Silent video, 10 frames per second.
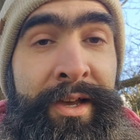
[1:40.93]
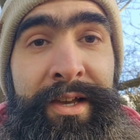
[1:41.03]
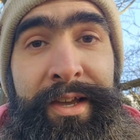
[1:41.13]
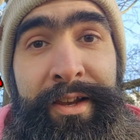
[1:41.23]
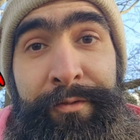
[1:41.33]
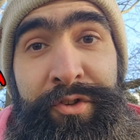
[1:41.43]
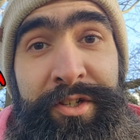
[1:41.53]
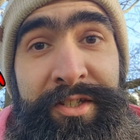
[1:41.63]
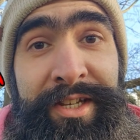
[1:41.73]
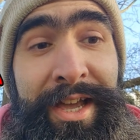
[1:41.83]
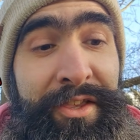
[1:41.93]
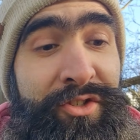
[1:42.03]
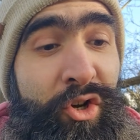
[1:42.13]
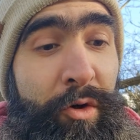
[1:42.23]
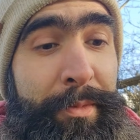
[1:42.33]
and if you can see at the
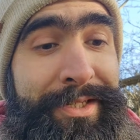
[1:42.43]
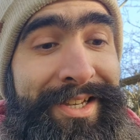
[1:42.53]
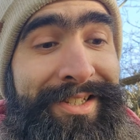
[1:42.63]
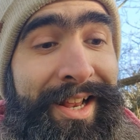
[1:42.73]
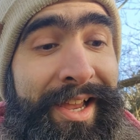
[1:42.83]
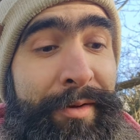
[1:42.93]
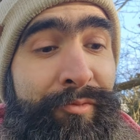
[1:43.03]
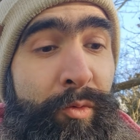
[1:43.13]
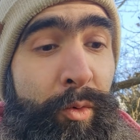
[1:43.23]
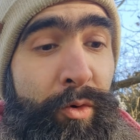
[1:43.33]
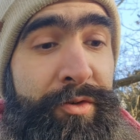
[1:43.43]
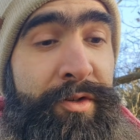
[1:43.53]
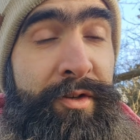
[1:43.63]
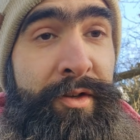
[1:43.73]
top it says claim reward.